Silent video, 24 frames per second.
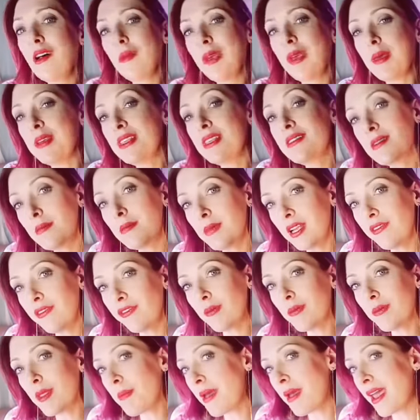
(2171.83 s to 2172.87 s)
maybe somebody
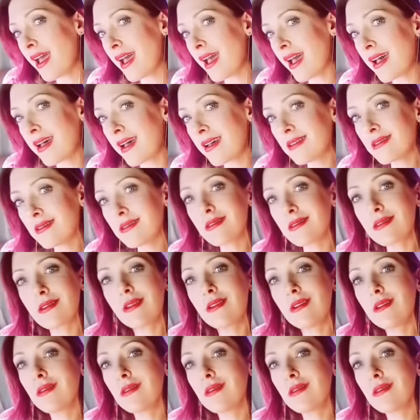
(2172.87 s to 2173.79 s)
from the past.